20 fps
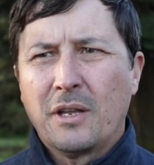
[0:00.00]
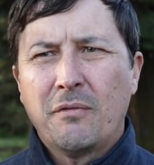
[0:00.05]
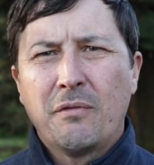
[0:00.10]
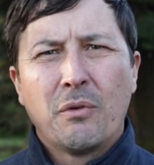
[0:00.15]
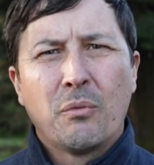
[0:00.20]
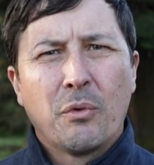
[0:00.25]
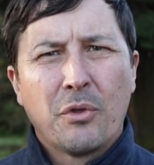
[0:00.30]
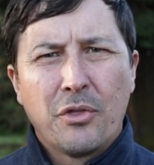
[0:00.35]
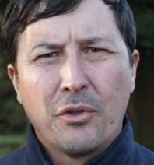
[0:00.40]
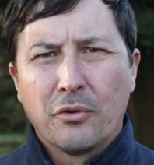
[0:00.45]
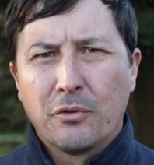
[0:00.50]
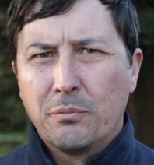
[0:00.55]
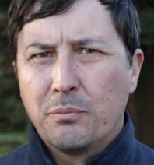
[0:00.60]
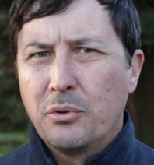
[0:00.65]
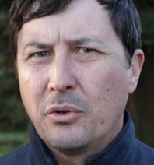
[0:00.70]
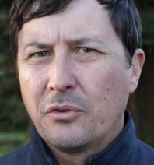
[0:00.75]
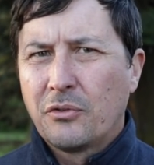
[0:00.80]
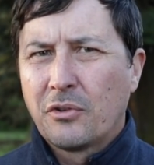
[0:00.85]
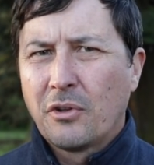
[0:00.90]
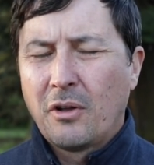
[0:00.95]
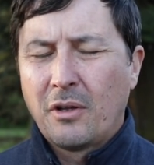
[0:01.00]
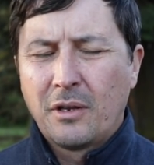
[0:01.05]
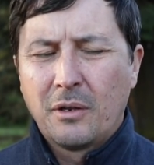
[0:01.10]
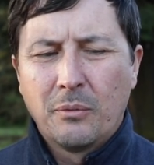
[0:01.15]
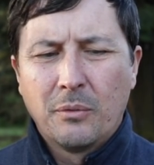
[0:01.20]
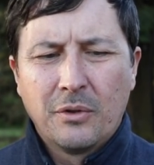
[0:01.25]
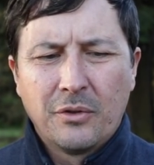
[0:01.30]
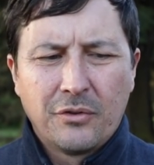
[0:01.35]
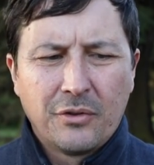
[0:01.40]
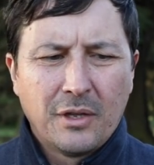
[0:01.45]
Even with those boots on,
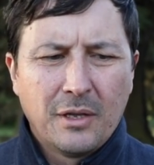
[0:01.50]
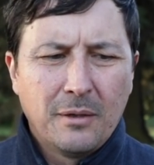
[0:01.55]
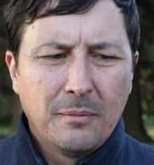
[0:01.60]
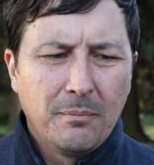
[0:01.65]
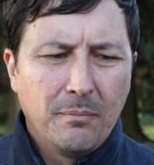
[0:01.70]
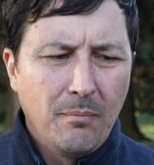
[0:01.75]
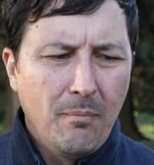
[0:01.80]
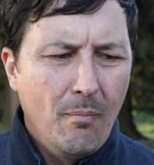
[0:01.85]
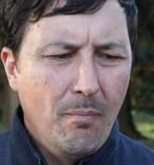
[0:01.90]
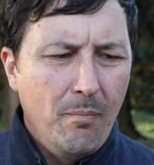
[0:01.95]
it was um,